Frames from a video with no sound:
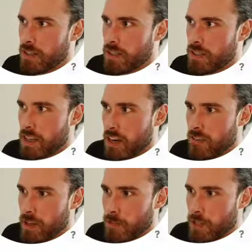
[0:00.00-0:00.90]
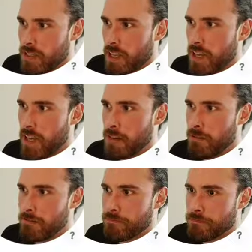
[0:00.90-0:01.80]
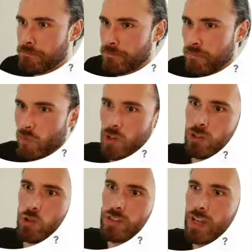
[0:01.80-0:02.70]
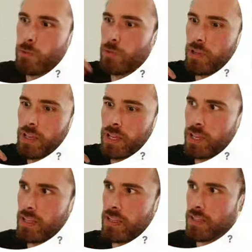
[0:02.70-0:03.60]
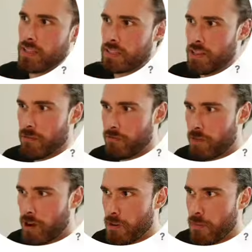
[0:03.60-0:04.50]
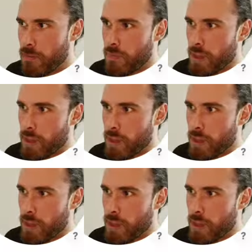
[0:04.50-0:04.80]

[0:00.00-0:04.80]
Syncing readwise data. So it's now pulling in stuff from